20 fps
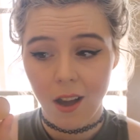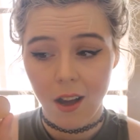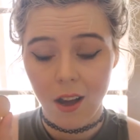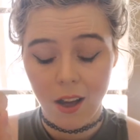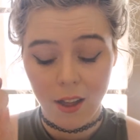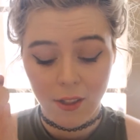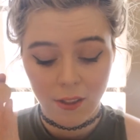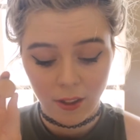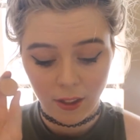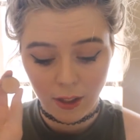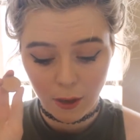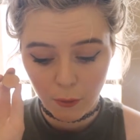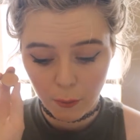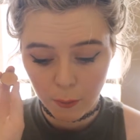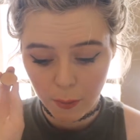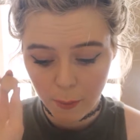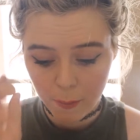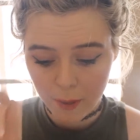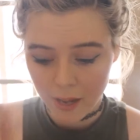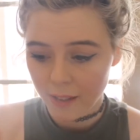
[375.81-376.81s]
I think that would
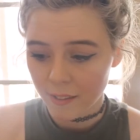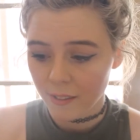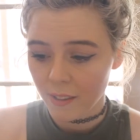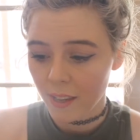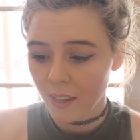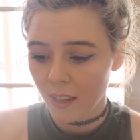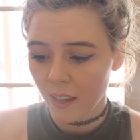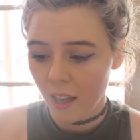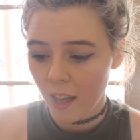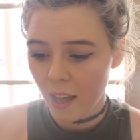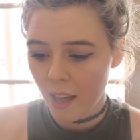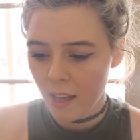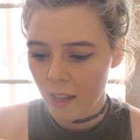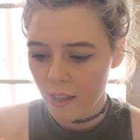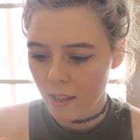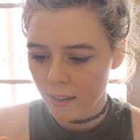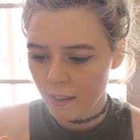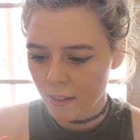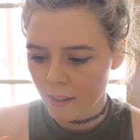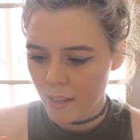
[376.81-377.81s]
be amazing,
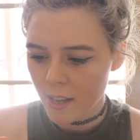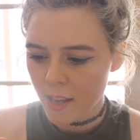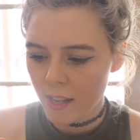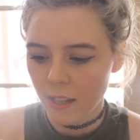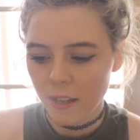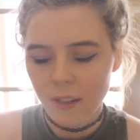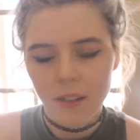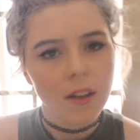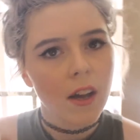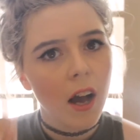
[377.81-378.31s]
and yeah,